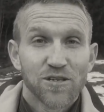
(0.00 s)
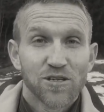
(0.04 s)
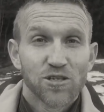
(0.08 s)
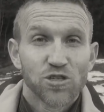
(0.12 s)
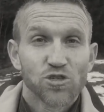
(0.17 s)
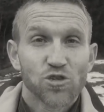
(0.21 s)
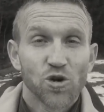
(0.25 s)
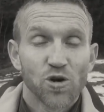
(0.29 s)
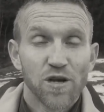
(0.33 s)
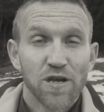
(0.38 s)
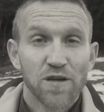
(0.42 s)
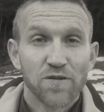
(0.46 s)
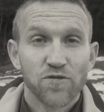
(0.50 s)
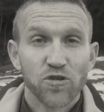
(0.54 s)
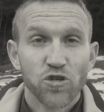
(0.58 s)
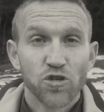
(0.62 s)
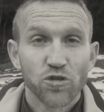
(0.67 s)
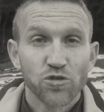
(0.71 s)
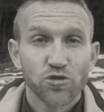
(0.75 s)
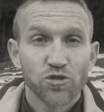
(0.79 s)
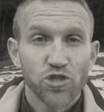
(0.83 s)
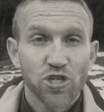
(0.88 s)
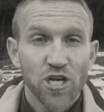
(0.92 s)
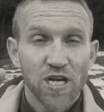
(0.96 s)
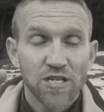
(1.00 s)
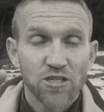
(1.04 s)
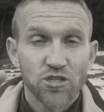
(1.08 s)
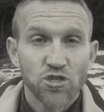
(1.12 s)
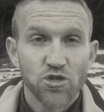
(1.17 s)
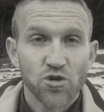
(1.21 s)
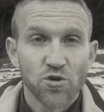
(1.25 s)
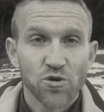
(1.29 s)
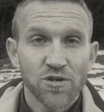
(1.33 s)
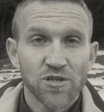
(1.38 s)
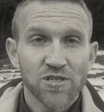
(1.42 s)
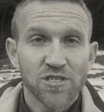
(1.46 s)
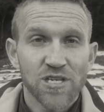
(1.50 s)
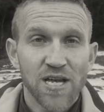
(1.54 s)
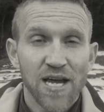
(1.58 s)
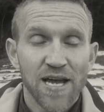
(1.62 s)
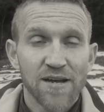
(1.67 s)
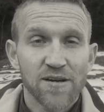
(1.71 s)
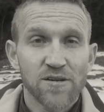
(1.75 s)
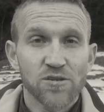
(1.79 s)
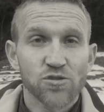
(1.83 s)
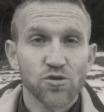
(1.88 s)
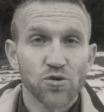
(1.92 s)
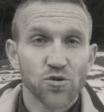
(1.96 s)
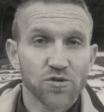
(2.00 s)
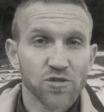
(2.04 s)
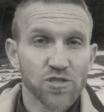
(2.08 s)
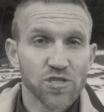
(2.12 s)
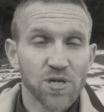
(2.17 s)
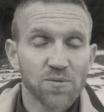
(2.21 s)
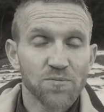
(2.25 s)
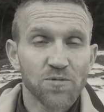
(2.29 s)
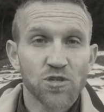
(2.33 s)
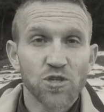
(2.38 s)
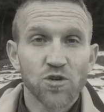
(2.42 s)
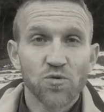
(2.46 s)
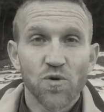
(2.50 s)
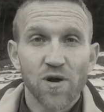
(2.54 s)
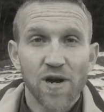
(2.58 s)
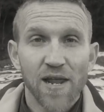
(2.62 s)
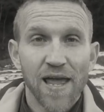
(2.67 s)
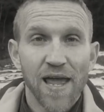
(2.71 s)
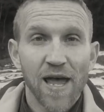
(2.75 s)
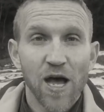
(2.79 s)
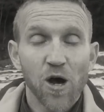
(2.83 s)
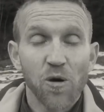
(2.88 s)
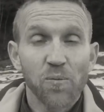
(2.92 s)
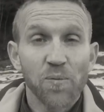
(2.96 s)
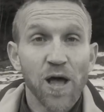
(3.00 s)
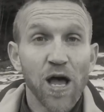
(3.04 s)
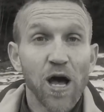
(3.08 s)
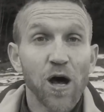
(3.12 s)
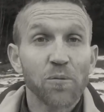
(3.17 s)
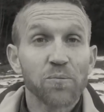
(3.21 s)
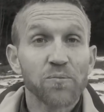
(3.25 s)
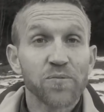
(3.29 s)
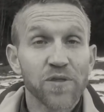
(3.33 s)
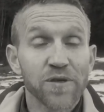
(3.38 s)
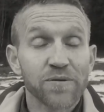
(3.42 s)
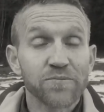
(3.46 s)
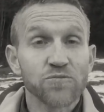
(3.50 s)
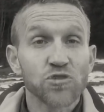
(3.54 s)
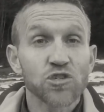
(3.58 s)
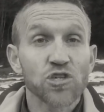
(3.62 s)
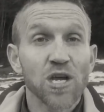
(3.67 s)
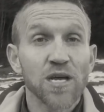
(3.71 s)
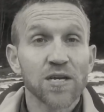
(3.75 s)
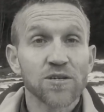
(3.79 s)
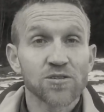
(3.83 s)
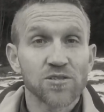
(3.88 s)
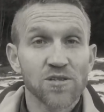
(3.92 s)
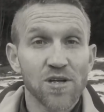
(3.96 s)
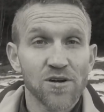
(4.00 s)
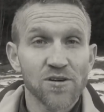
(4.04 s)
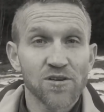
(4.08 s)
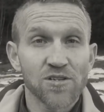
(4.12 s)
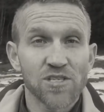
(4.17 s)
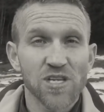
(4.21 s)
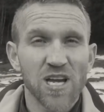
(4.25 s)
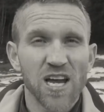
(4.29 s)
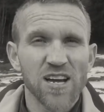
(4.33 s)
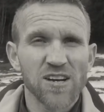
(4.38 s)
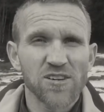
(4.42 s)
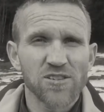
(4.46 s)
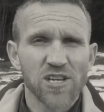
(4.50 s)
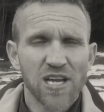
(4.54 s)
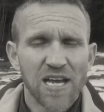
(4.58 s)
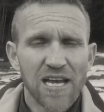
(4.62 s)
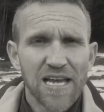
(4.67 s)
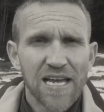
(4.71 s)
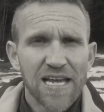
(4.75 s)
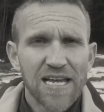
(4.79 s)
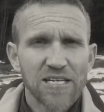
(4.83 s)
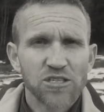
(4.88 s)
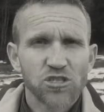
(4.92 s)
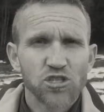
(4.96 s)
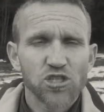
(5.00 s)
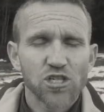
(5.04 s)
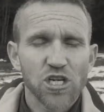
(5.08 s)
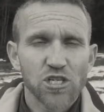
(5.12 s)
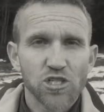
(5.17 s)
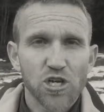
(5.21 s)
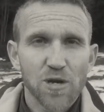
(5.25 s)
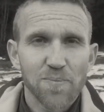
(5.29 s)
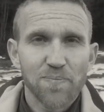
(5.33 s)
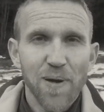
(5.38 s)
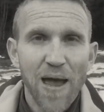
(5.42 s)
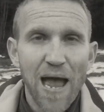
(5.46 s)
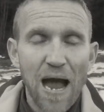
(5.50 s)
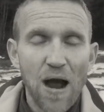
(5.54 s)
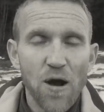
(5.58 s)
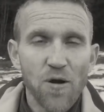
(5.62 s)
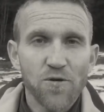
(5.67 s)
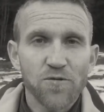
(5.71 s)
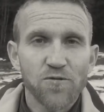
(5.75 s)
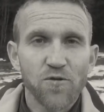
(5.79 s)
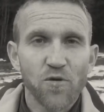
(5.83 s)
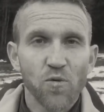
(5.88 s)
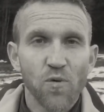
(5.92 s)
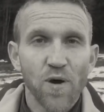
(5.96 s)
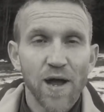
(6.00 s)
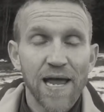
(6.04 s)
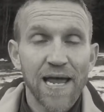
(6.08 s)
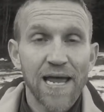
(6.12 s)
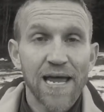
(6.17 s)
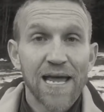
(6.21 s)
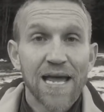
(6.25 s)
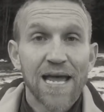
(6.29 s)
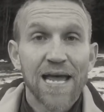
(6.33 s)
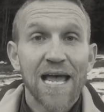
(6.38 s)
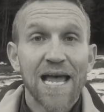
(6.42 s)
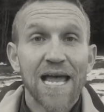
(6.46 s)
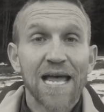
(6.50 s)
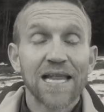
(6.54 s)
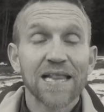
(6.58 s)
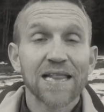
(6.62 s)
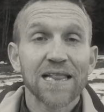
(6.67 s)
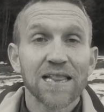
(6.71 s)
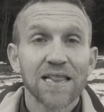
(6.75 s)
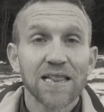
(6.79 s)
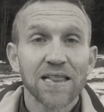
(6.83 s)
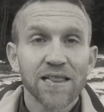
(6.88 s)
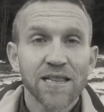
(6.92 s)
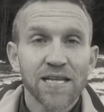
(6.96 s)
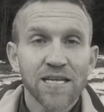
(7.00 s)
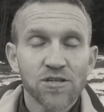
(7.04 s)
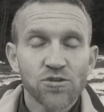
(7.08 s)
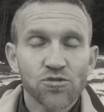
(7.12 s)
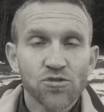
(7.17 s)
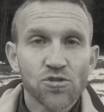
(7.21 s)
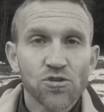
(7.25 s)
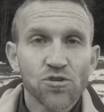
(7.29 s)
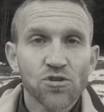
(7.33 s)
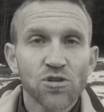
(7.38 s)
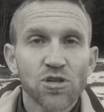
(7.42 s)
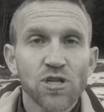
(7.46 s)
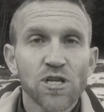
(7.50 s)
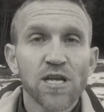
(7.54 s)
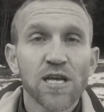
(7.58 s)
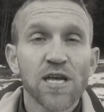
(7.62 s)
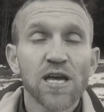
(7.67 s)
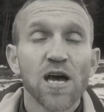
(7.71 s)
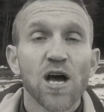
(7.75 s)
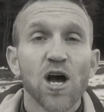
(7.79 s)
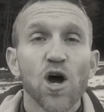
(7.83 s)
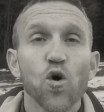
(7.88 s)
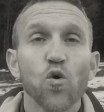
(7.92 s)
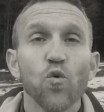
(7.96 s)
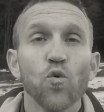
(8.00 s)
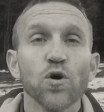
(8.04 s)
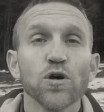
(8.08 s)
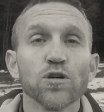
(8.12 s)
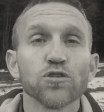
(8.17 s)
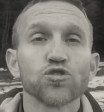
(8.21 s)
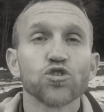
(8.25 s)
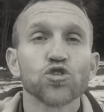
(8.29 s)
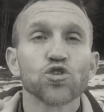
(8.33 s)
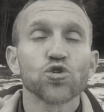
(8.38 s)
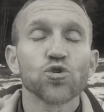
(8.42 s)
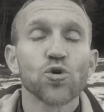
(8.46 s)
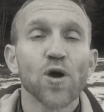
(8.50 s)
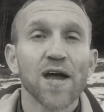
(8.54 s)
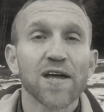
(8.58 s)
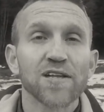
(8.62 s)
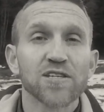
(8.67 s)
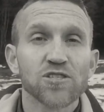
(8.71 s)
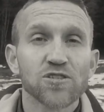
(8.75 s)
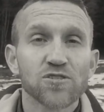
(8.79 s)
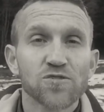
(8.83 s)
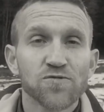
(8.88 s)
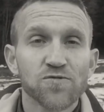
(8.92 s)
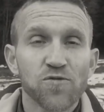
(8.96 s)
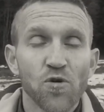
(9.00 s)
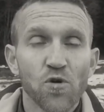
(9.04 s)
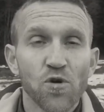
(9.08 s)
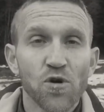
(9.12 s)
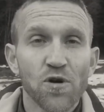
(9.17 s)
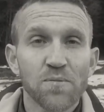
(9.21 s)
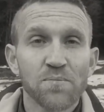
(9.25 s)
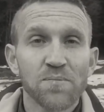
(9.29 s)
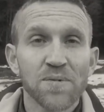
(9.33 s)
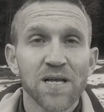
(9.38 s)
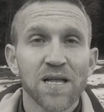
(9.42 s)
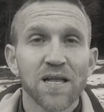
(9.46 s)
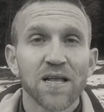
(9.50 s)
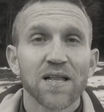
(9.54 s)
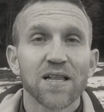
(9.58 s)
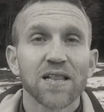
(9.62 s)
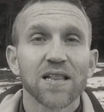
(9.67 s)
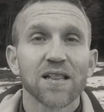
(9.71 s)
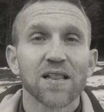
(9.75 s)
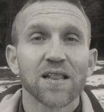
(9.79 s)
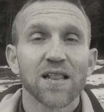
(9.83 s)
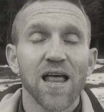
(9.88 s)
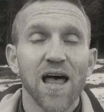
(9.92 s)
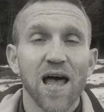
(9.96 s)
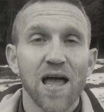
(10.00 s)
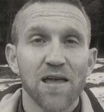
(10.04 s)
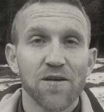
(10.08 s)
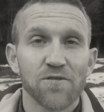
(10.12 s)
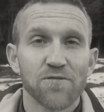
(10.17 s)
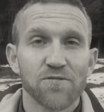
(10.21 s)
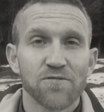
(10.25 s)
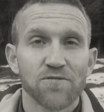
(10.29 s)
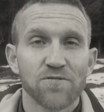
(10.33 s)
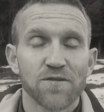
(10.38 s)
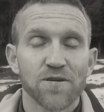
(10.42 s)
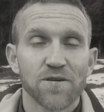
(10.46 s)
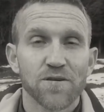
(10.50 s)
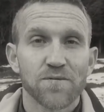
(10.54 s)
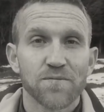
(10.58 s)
So if you'll change your desires or someone you want to help them change their desires in such a powerful way, it literally will transform life.